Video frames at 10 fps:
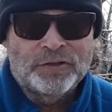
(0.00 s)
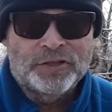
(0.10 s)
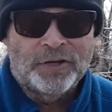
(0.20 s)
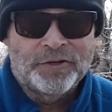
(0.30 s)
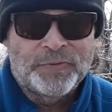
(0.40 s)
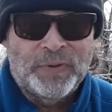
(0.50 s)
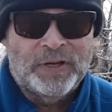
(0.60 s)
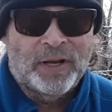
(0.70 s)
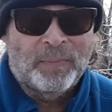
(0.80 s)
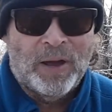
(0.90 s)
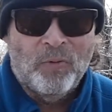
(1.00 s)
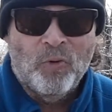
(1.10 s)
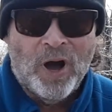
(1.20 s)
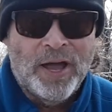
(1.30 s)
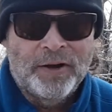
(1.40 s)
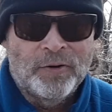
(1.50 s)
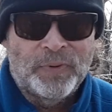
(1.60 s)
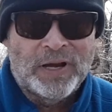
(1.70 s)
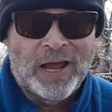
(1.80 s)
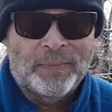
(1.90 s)
shutter speed and my wide
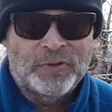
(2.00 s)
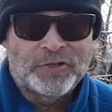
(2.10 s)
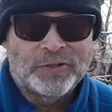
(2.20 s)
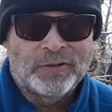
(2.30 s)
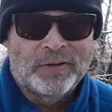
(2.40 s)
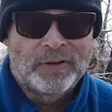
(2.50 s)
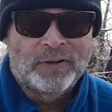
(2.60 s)
open aperture,